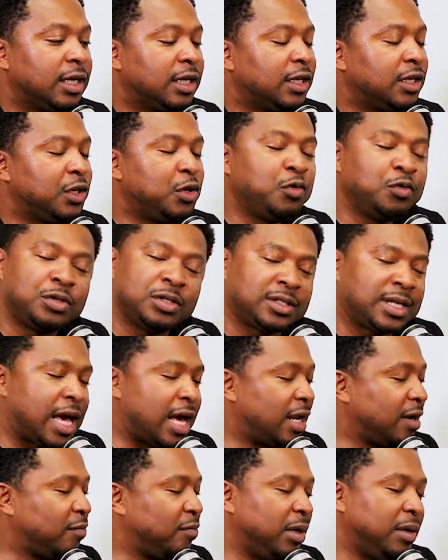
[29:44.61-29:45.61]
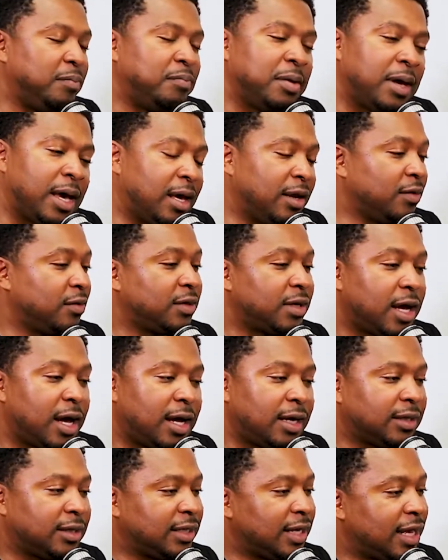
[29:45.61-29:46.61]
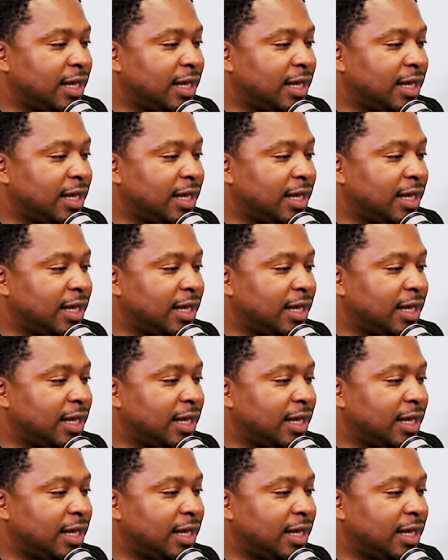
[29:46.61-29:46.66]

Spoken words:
you just got to be better, Doc. Like,